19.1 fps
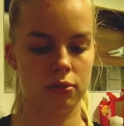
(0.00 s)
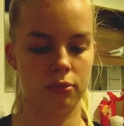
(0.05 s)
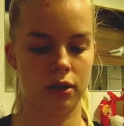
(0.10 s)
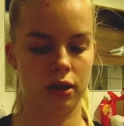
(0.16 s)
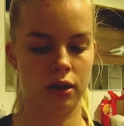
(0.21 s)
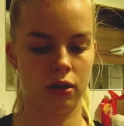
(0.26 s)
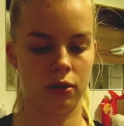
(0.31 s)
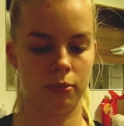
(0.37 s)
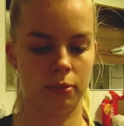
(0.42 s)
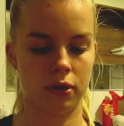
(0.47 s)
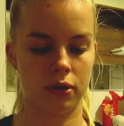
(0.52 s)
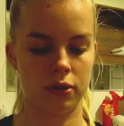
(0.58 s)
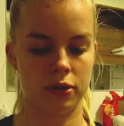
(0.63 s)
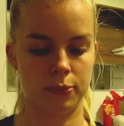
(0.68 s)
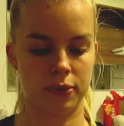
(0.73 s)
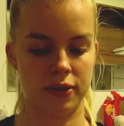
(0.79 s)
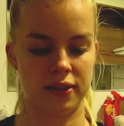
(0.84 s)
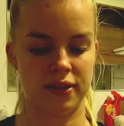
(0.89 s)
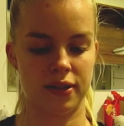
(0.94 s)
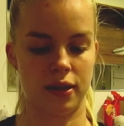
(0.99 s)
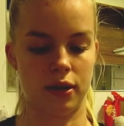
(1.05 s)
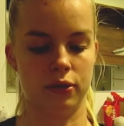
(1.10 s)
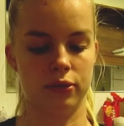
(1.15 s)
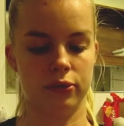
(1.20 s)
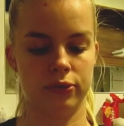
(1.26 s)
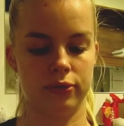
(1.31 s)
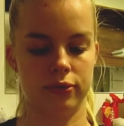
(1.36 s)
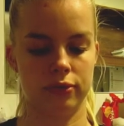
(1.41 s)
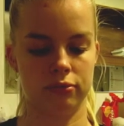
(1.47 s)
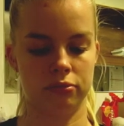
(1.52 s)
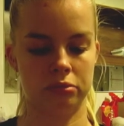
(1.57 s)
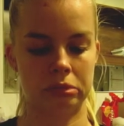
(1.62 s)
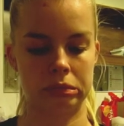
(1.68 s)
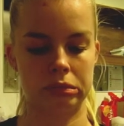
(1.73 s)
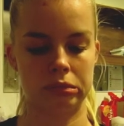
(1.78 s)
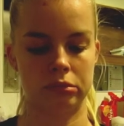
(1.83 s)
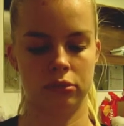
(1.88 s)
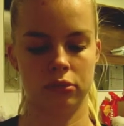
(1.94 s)
Eyebrows myself.
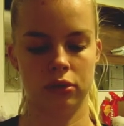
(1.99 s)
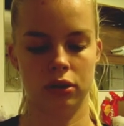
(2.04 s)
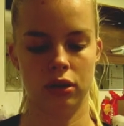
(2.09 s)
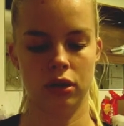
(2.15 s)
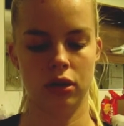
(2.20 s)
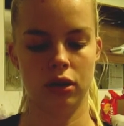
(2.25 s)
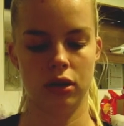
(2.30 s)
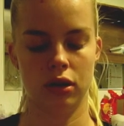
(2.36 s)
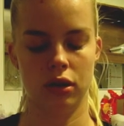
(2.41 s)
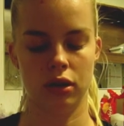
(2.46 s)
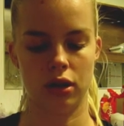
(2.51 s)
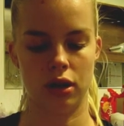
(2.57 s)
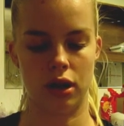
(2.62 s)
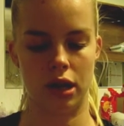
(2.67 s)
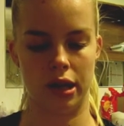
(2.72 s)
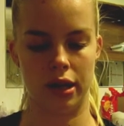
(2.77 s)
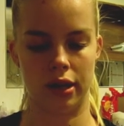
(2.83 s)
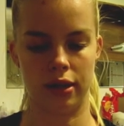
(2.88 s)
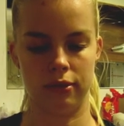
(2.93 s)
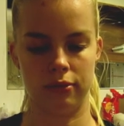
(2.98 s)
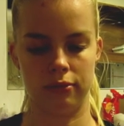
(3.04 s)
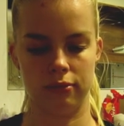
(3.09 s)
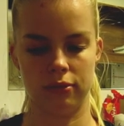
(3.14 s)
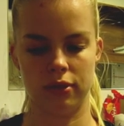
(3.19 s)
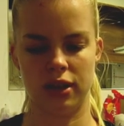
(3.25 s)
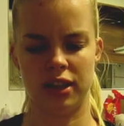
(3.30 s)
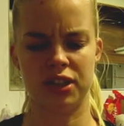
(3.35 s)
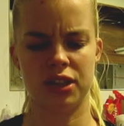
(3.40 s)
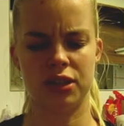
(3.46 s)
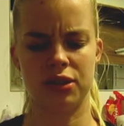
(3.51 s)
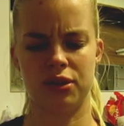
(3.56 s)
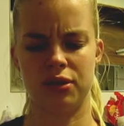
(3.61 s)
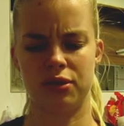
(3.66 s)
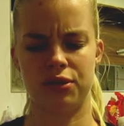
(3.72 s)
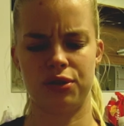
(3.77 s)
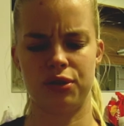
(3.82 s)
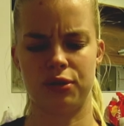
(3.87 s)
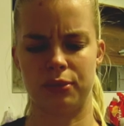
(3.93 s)
Um, I don't do
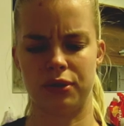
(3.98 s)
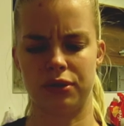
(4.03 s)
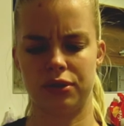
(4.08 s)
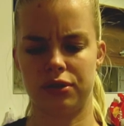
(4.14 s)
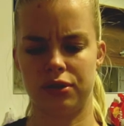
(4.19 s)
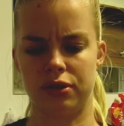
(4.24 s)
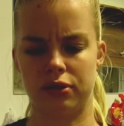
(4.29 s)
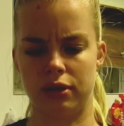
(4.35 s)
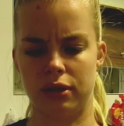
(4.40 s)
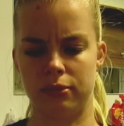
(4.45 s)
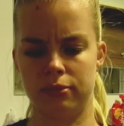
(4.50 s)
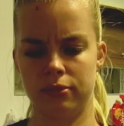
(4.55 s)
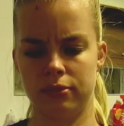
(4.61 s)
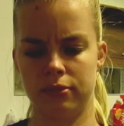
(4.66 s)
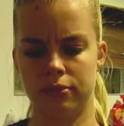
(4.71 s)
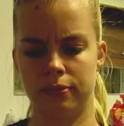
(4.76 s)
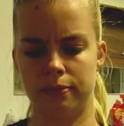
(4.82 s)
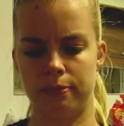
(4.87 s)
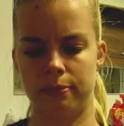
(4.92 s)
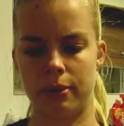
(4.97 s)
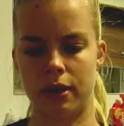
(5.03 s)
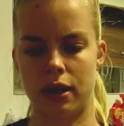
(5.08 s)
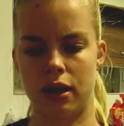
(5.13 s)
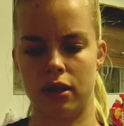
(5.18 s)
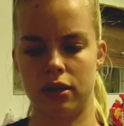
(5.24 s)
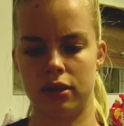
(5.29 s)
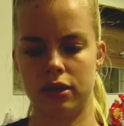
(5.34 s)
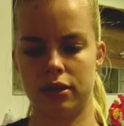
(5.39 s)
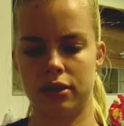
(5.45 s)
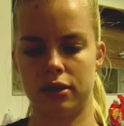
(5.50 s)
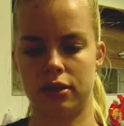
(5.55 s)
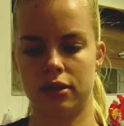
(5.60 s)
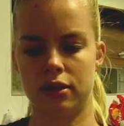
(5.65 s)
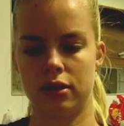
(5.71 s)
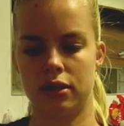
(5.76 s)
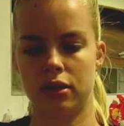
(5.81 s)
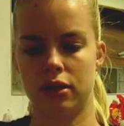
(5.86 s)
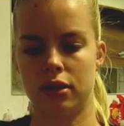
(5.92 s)
too much to them, but
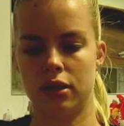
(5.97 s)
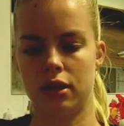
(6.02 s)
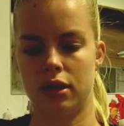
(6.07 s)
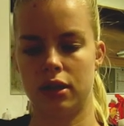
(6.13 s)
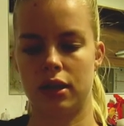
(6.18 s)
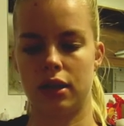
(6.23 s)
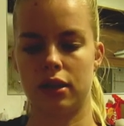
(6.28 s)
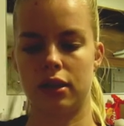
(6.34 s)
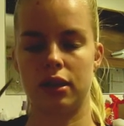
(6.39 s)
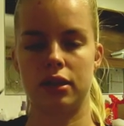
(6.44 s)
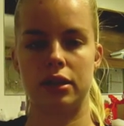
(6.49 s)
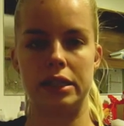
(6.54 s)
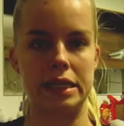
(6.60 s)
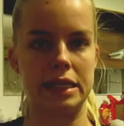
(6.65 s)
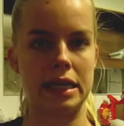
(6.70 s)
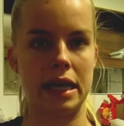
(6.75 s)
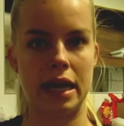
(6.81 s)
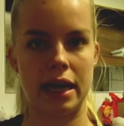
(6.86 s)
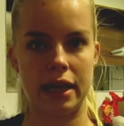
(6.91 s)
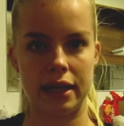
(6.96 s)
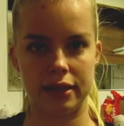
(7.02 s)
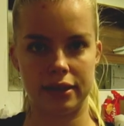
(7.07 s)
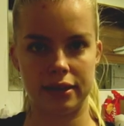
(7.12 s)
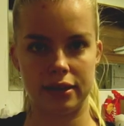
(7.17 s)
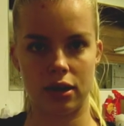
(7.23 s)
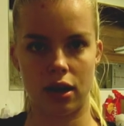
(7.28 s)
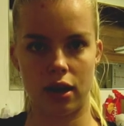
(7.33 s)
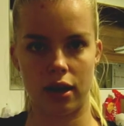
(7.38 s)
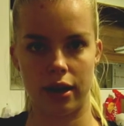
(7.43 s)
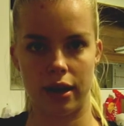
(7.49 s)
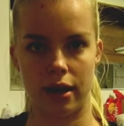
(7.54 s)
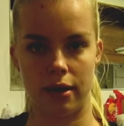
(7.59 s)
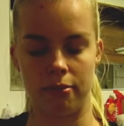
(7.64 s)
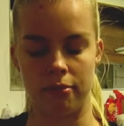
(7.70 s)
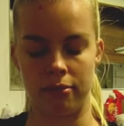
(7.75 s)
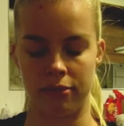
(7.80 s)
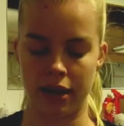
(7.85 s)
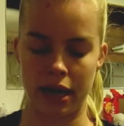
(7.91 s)
I think today it's
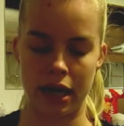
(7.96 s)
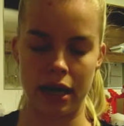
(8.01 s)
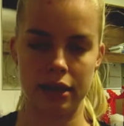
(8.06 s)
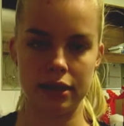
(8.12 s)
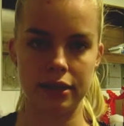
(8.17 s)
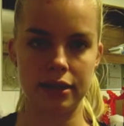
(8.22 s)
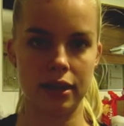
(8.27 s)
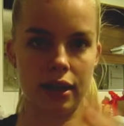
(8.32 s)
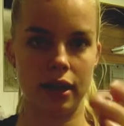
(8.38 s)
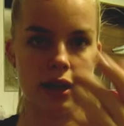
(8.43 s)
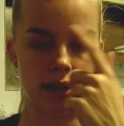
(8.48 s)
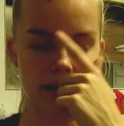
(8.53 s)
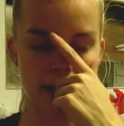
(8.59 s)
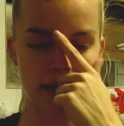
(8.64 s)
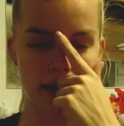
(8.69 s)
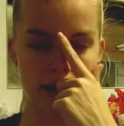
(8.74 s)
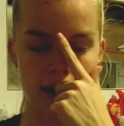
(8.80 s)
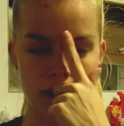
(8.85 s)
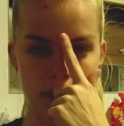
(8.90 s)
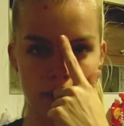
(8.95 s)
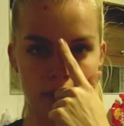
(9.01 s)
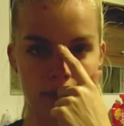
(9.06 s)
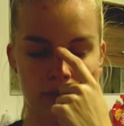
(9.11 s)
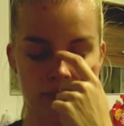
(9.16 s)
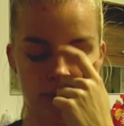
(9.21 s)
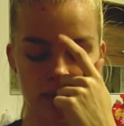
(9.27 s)
time that I take care of